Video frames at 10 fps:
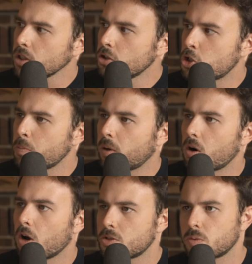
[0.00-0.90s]
Jupiter
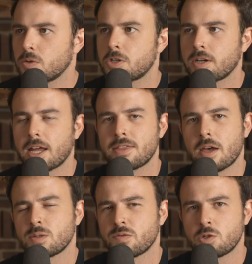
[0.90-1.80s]
also rules your ninth
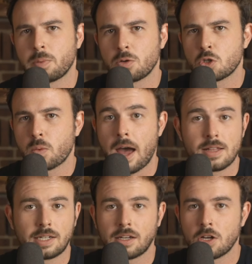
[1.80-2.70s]
house of
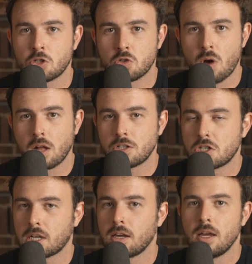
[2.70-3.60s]
spirituality,
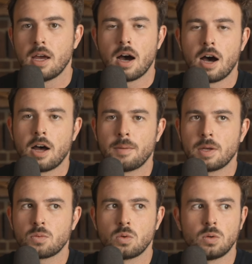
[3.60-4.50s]
astrology. Um,
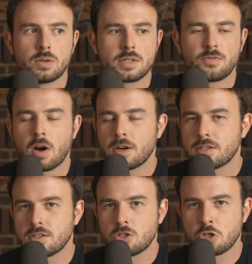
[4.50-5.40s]
it rules far
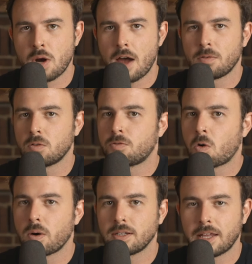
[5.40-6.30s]
distance travel,
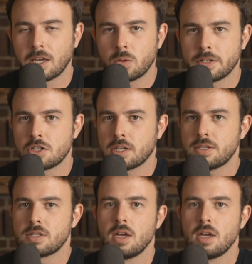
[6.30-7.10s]
foreign languages,